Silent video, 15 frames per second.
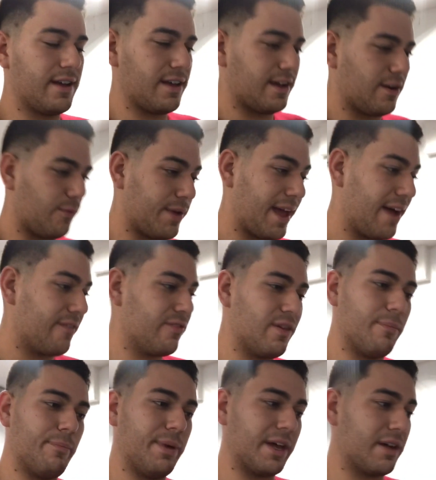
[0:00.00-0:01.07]
We have the
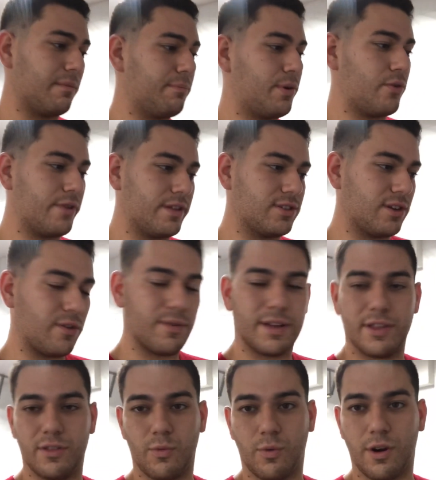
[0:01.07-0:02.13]
big components already
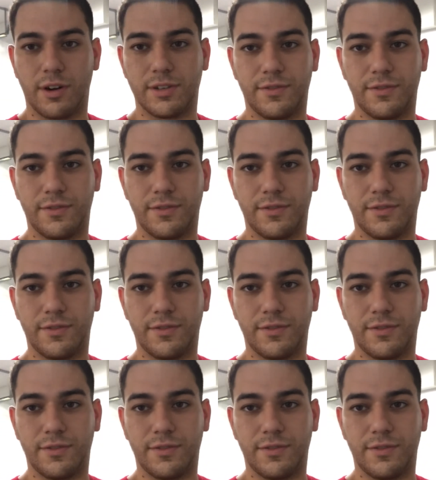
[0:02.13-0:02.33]
in the works.